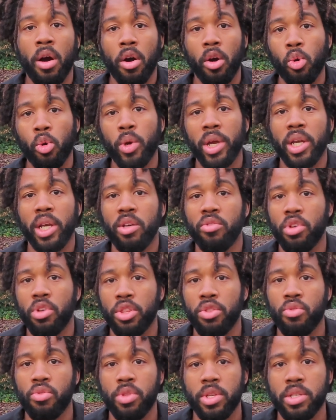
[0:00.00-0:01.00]
I'll quickly
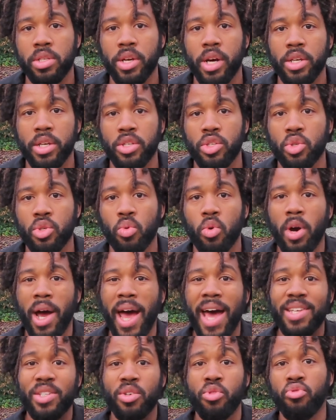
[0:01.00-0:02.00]
run through the Tyson squat
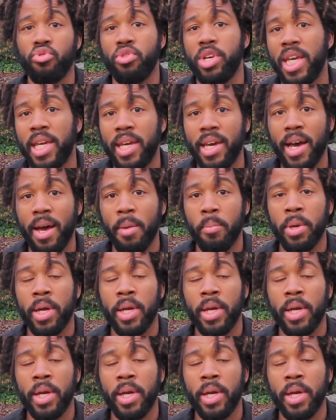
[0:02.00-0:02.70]
as a recap.